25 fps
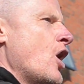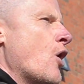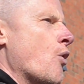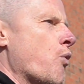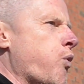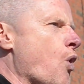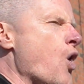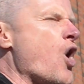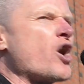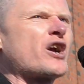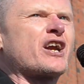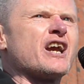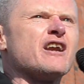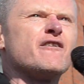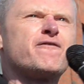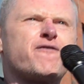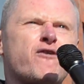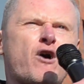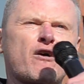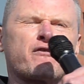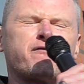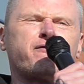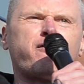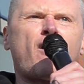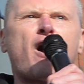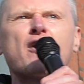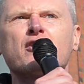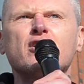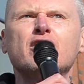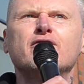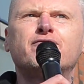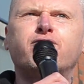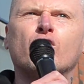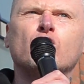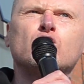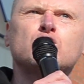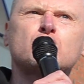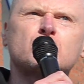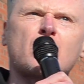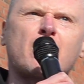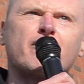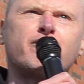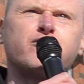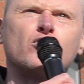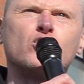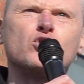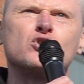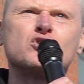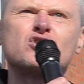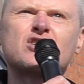working for foreign vulture
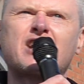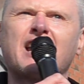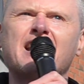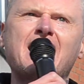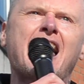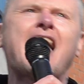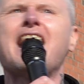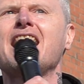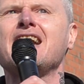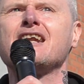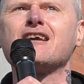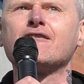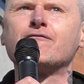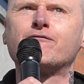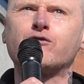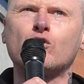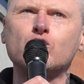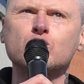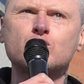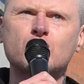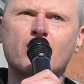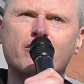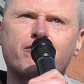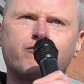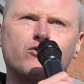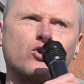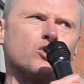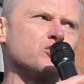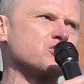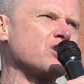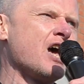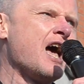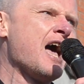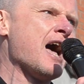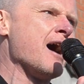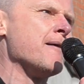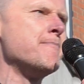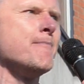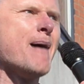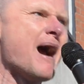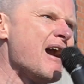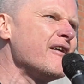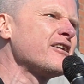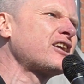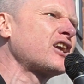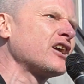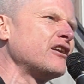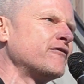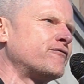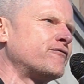funds, Canadian vulture funds, American